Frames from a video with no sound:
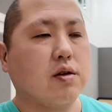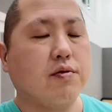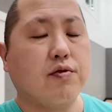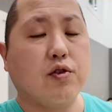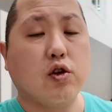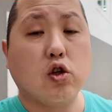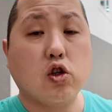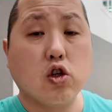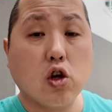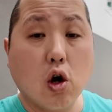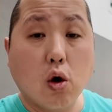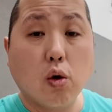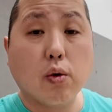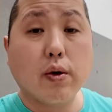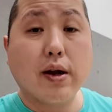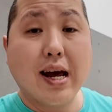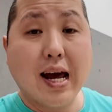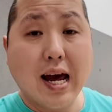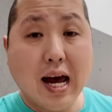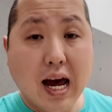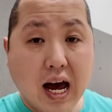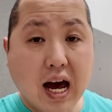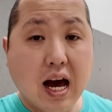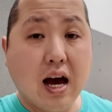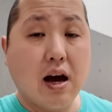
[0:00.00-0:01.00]
if you don't
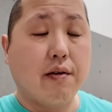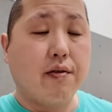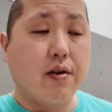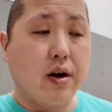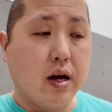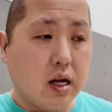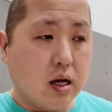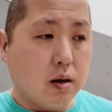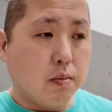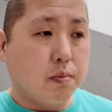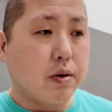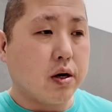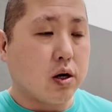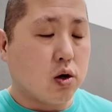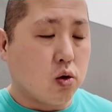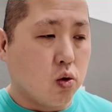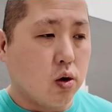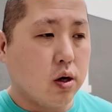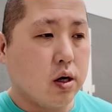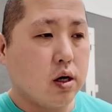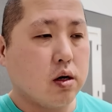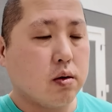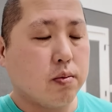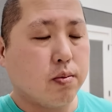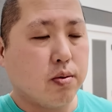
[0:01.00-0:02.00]
have any
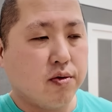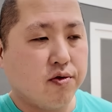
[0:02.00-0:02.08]
Bitcoin in your